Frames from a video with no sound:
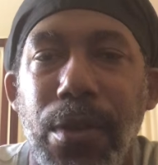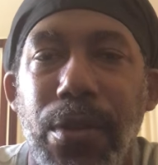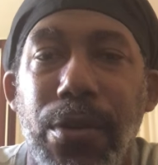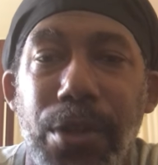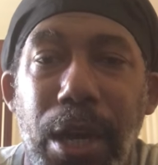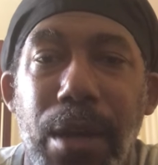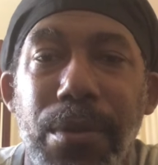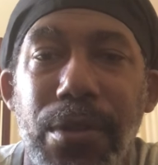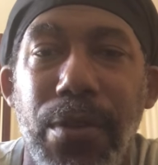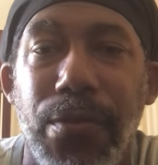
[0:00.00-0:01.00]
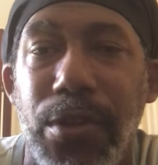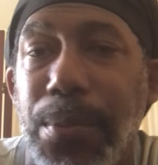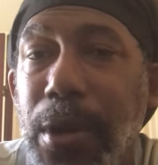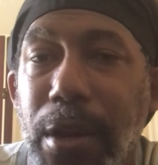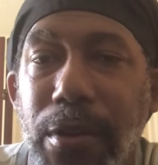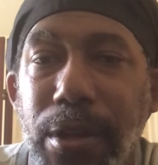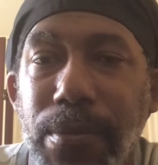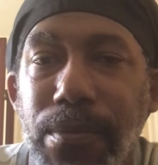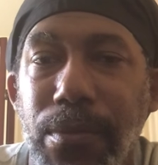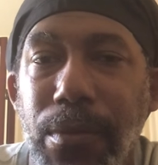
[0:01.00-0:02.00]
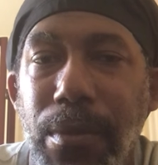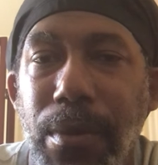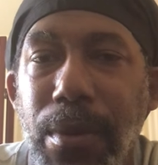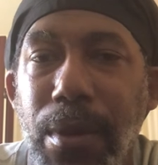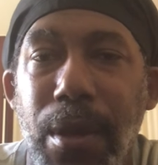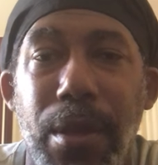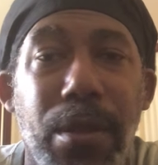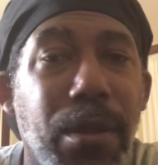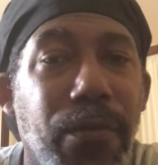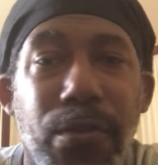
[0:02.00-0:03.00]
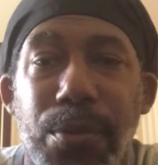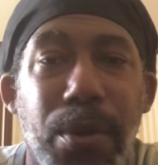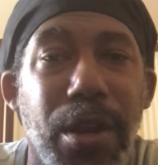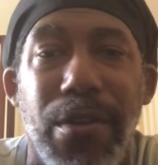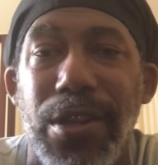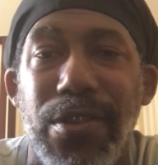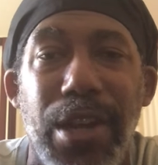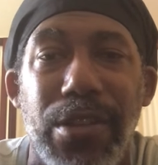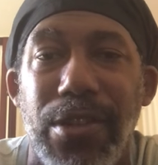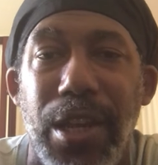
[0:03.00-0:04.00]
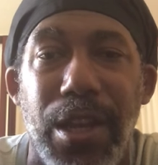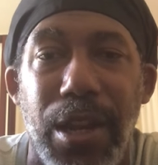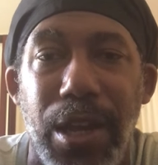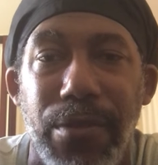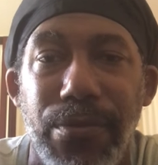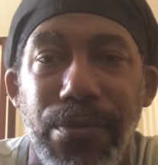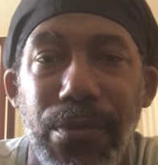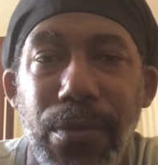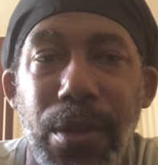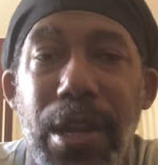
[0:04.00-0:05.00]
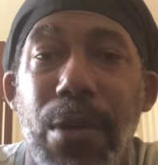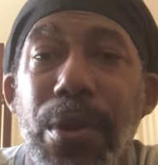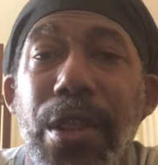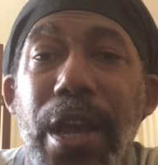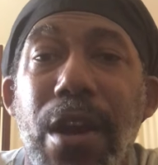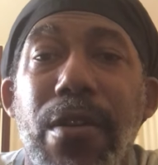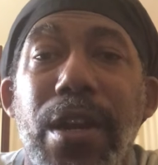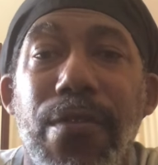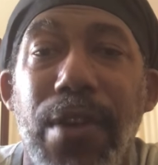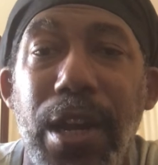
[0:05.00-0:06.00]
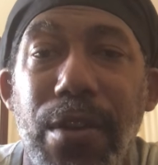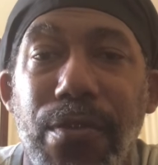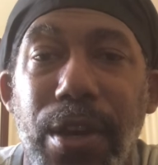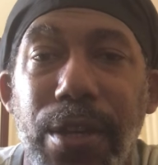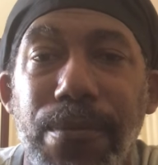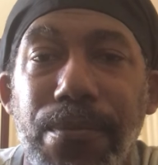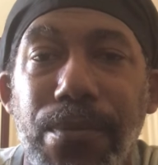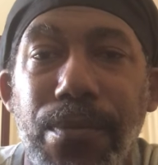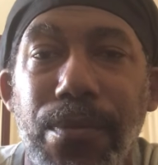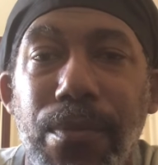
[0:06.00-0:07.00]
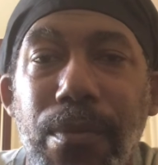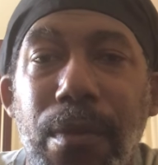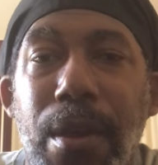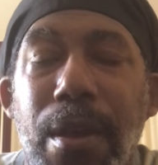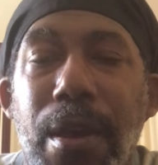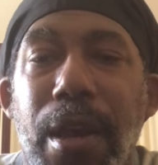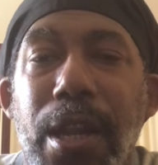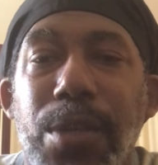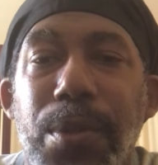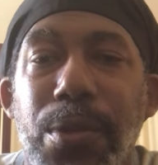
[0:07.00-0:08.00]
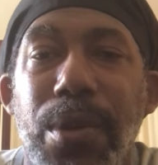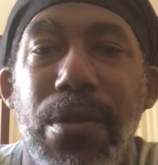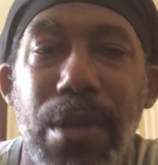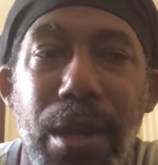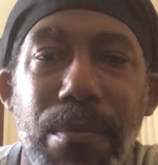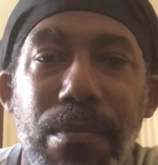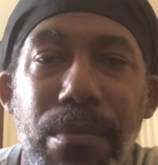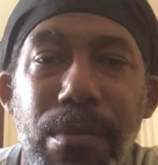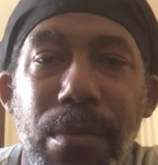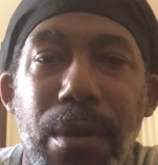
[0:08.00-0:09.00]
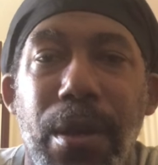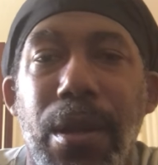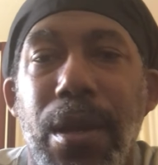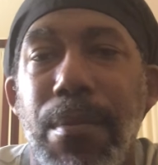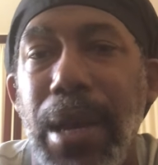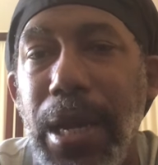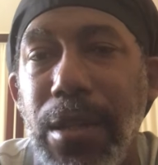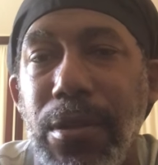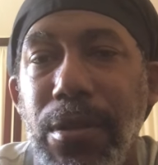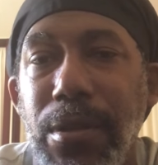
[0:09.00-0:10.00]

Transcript: their job is their first priority. Their first priority is not staying alive. Now, when they are in a firefight and it's between them and a combatant,